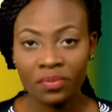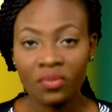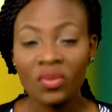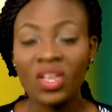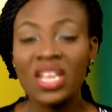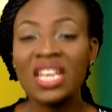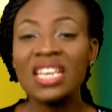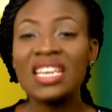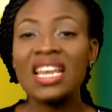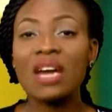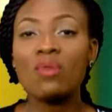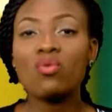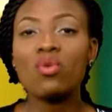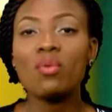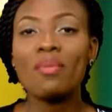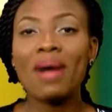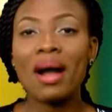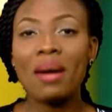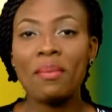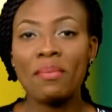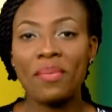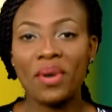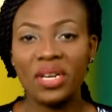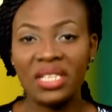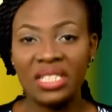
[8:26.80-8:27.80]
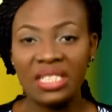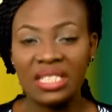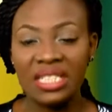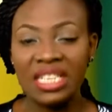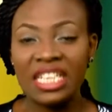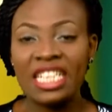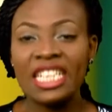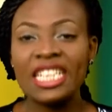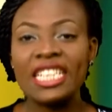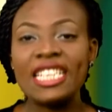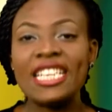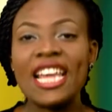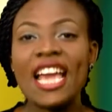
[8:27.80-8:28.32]

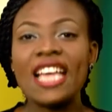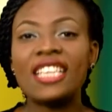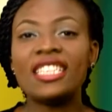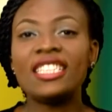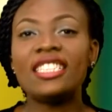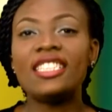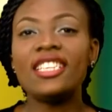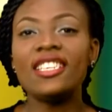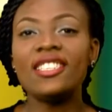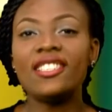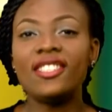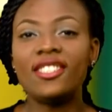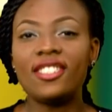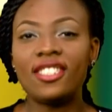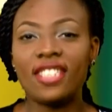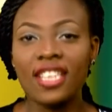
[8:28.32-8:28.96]
there is this